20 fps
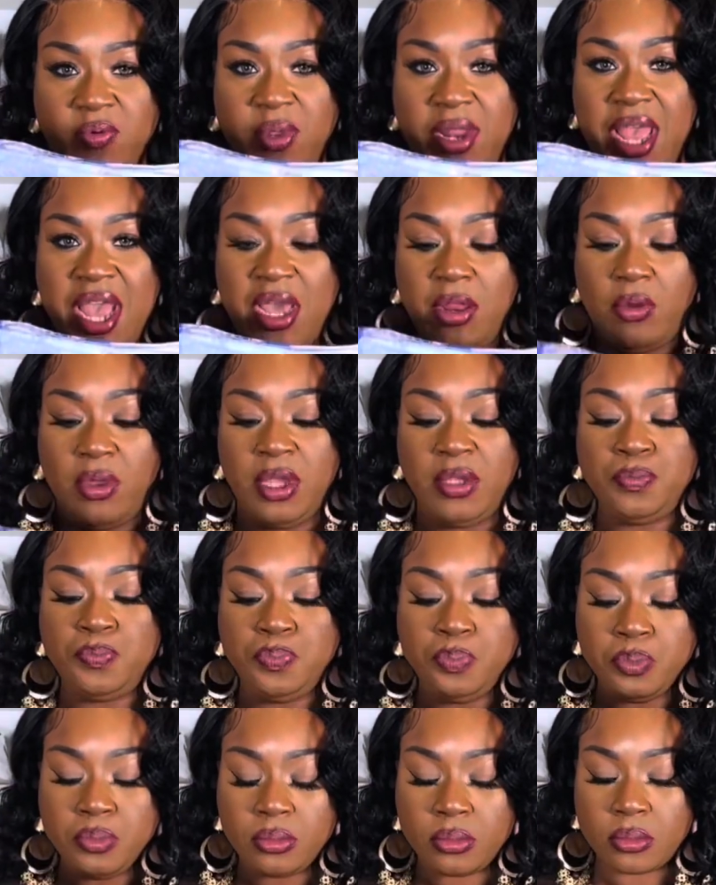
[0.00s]
one I had on.
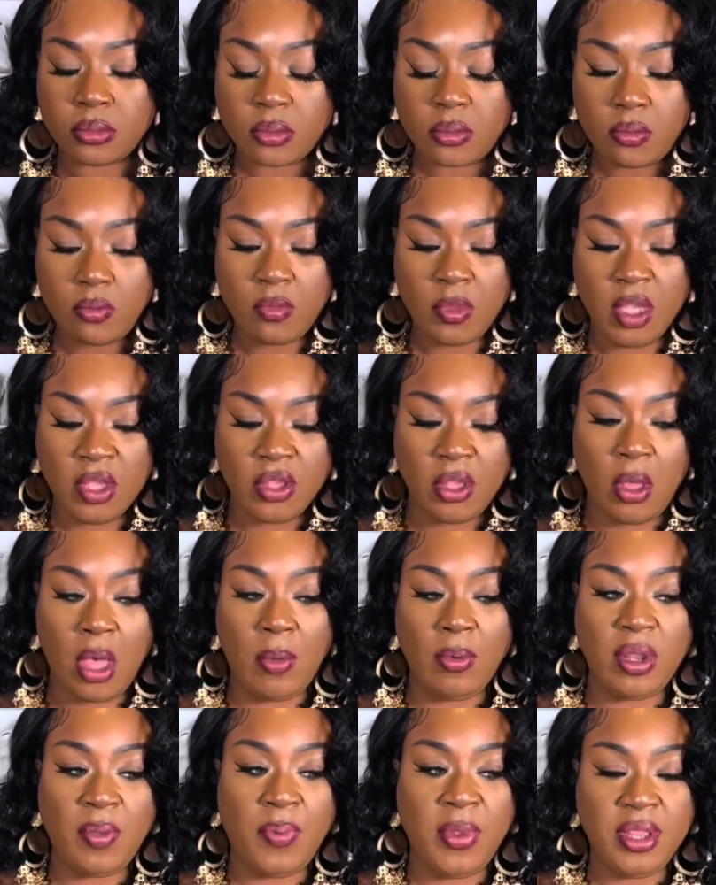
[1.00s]
So I'm
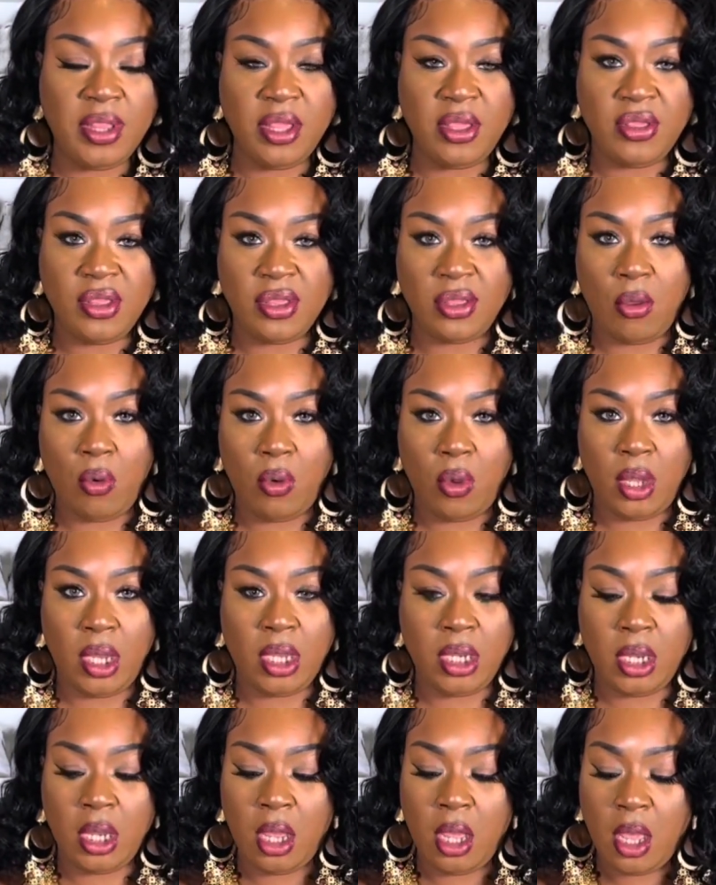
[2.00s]
going to put this
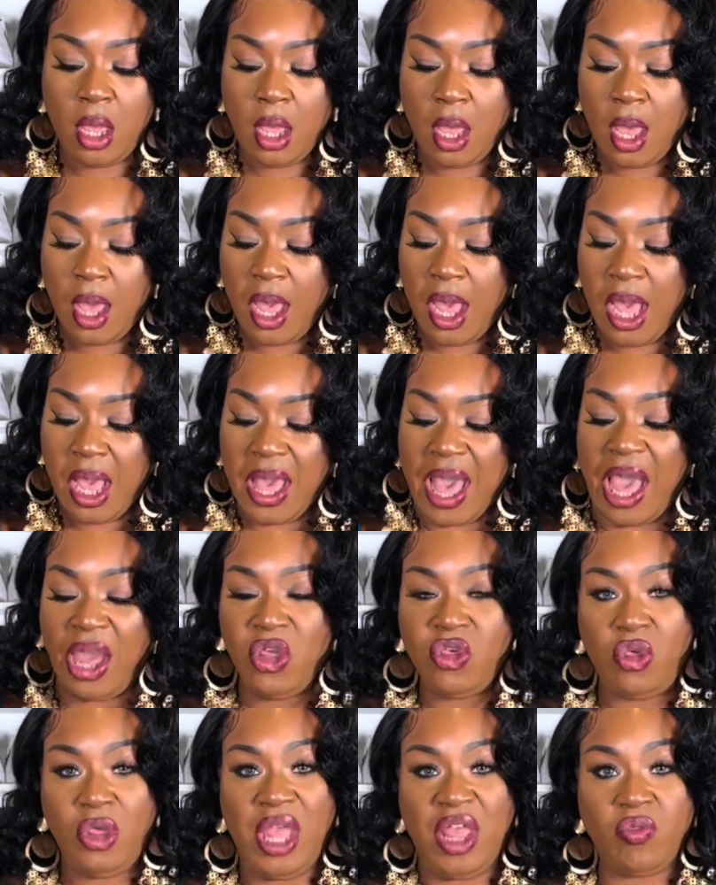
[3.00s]
on uh, I'll
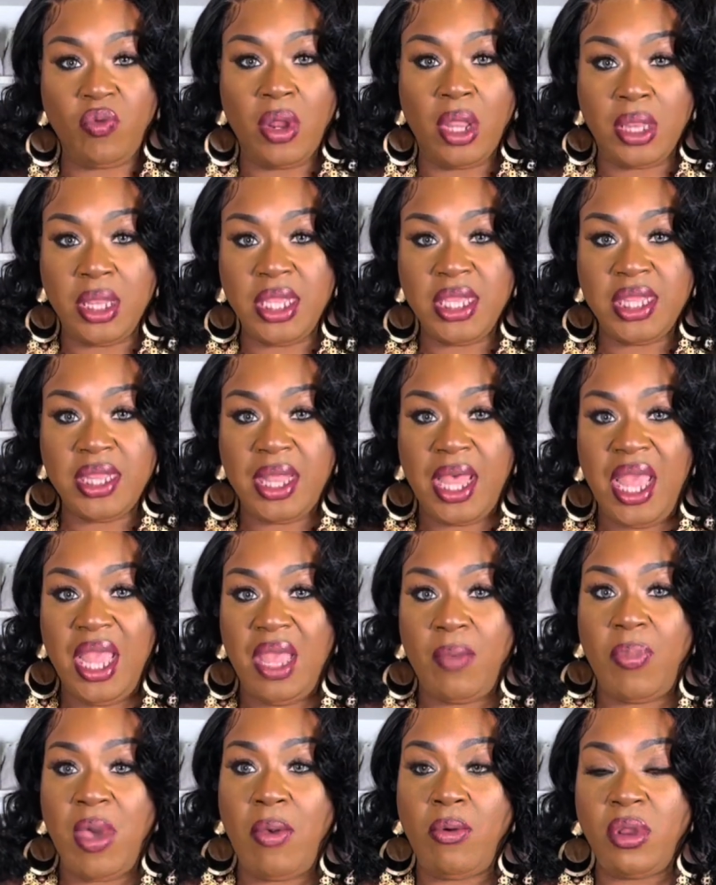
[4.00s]
show you guys what it looks
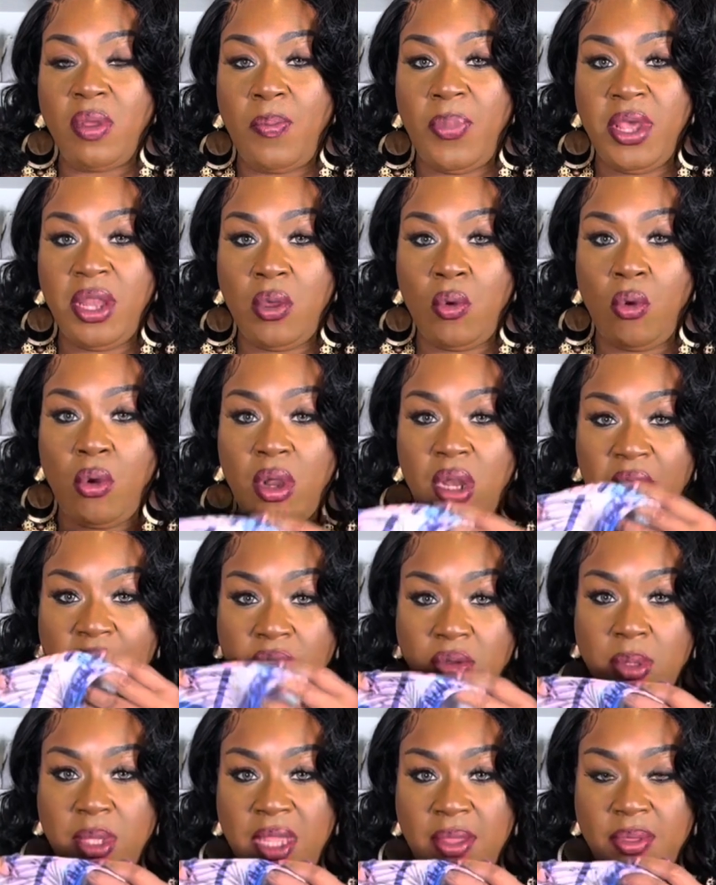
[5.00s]
like, but I'm going to put it on
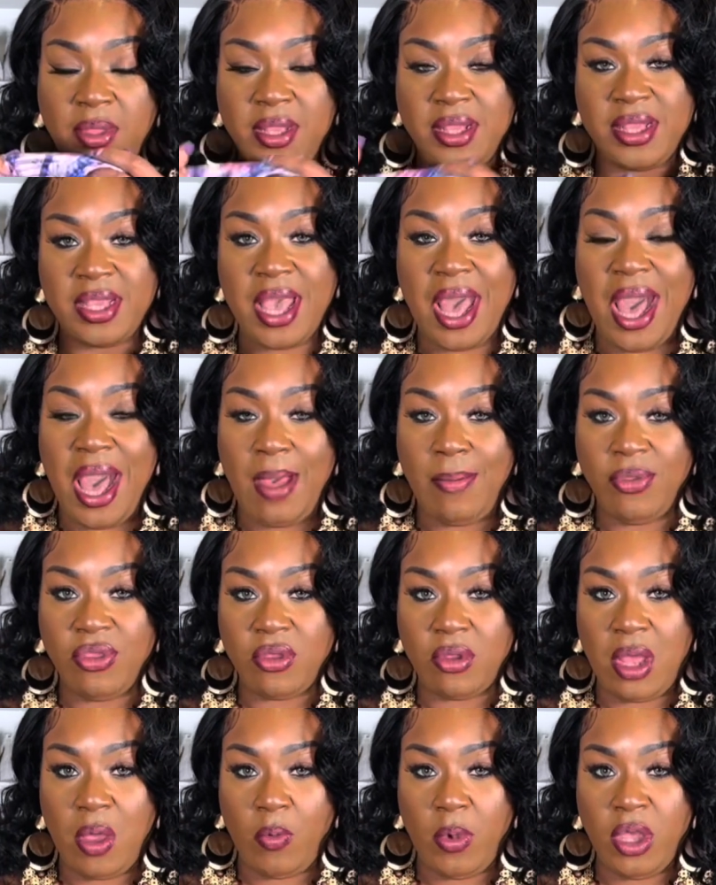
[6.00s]
underneath this top so
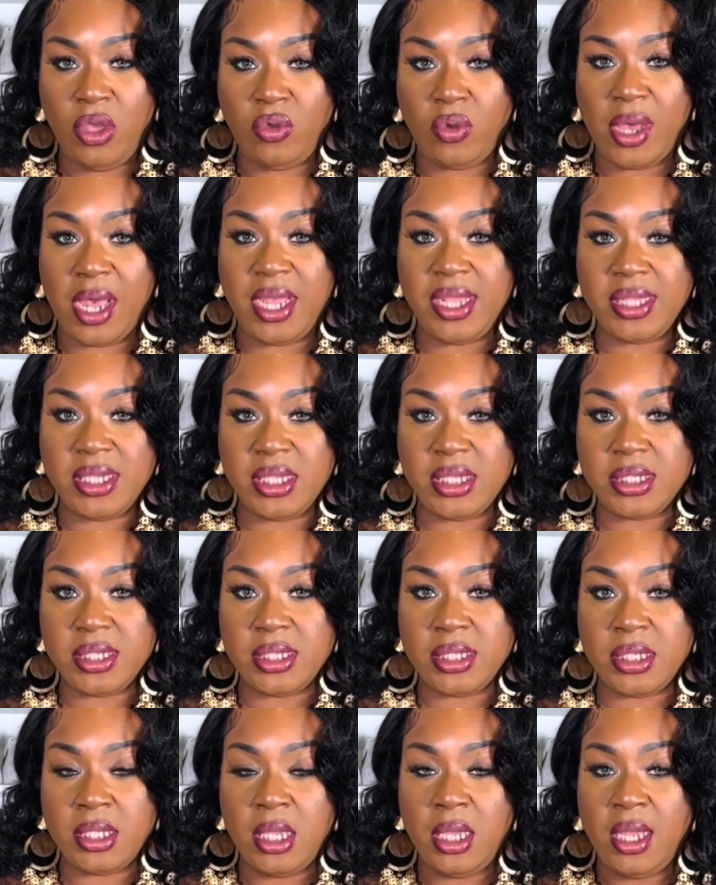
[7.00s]
that way you guys
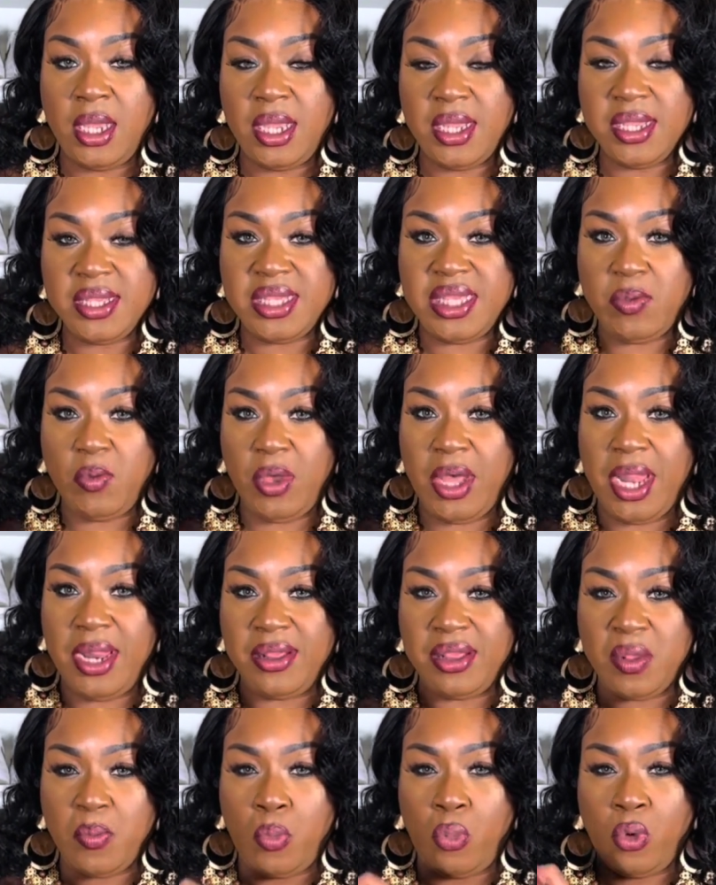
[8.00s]
can see what kind of
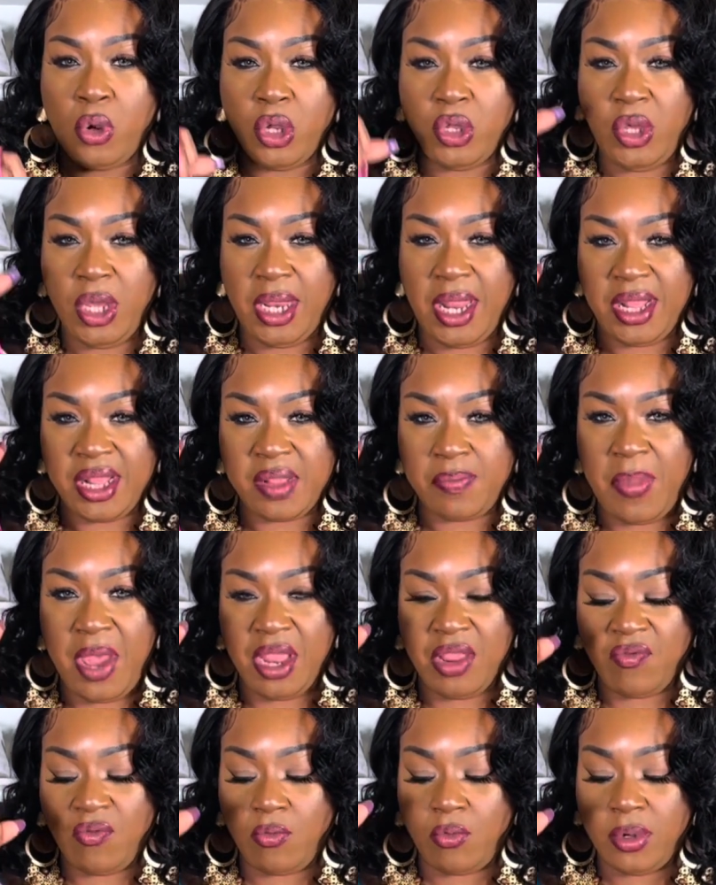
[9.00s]
support you can expect
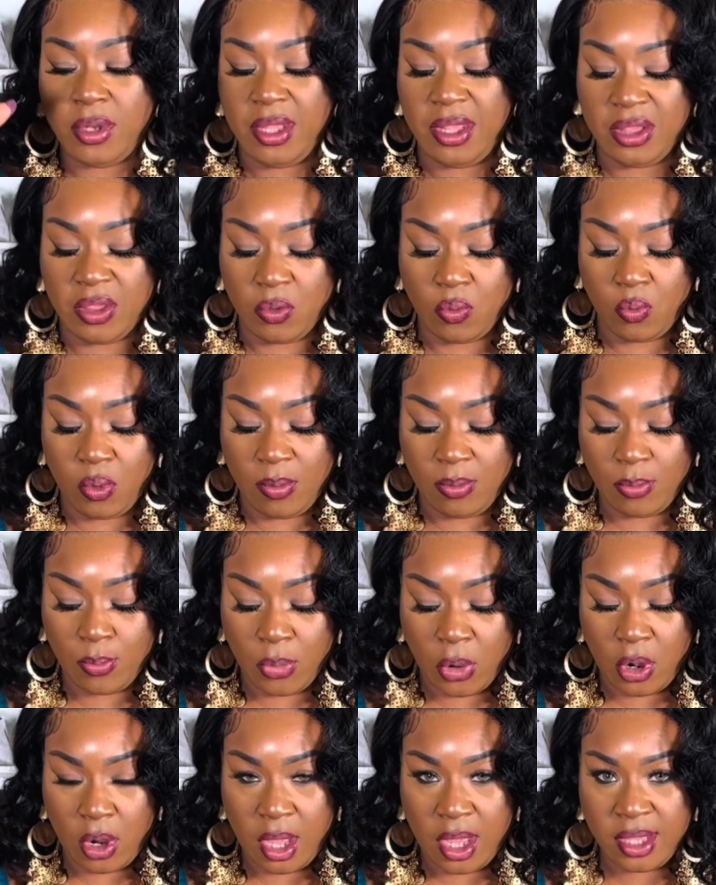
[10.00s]
from one of these swim
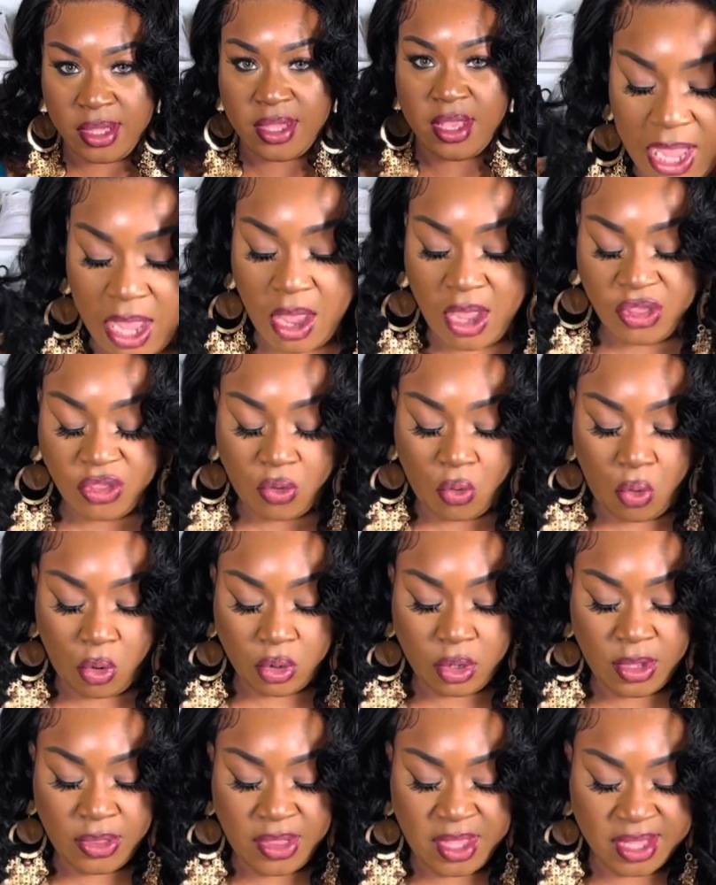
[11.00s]
bras. I also
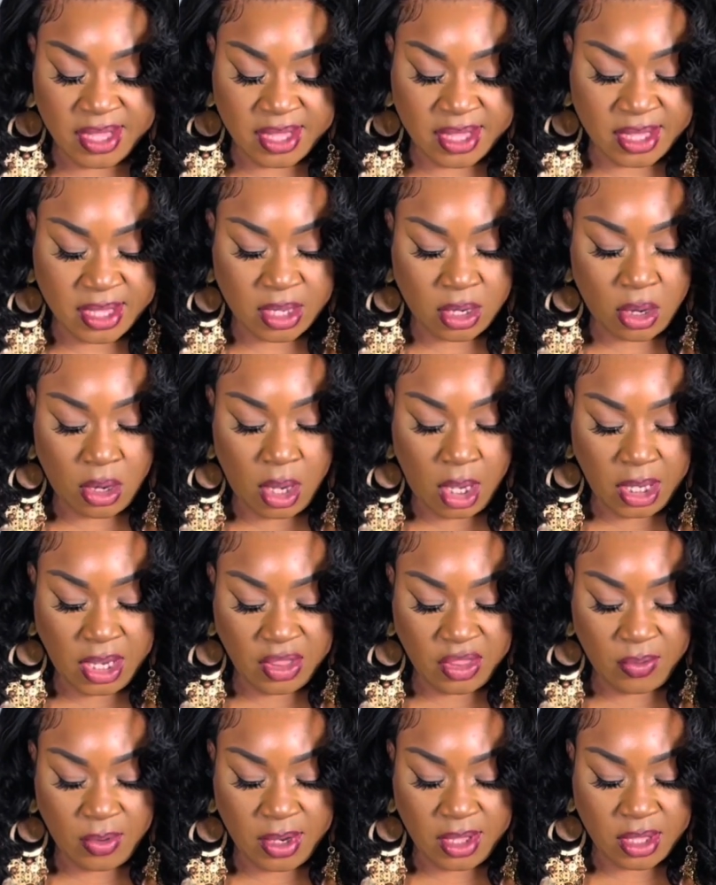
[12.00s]
ordered this skirt. This
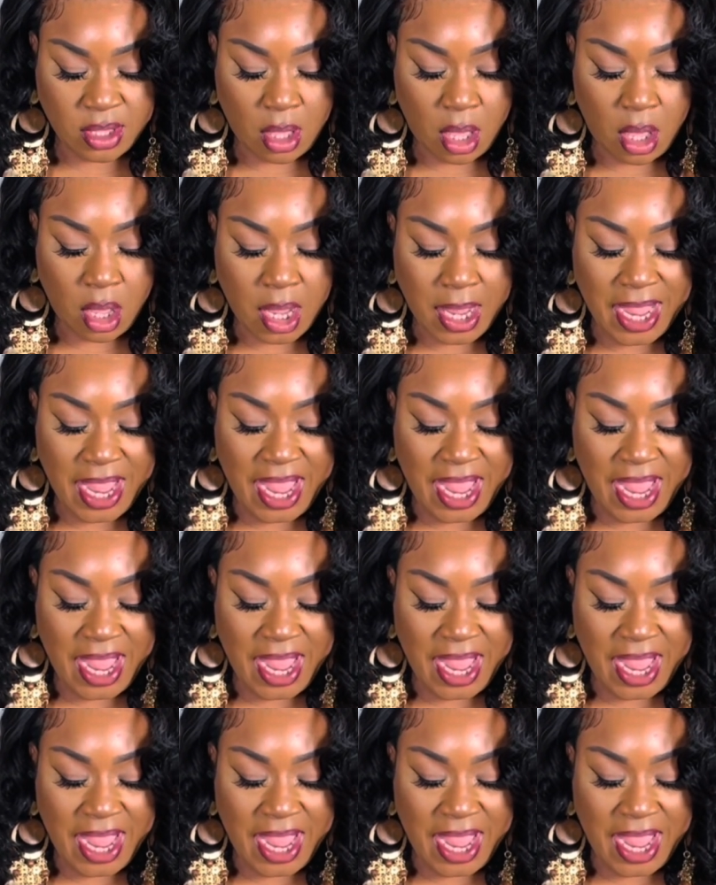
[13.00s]
one is called